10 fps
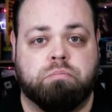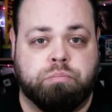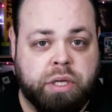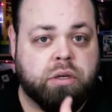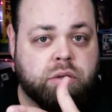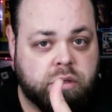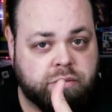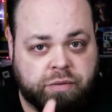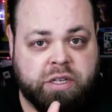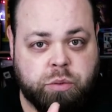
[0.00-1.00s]
build
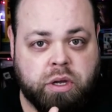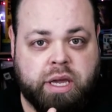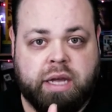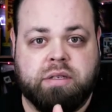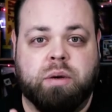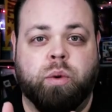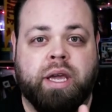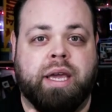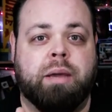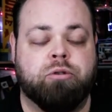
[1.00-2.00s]
Facebook accounts that we
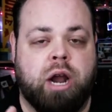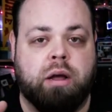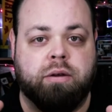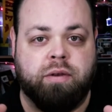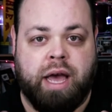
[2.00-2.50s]
can keep track of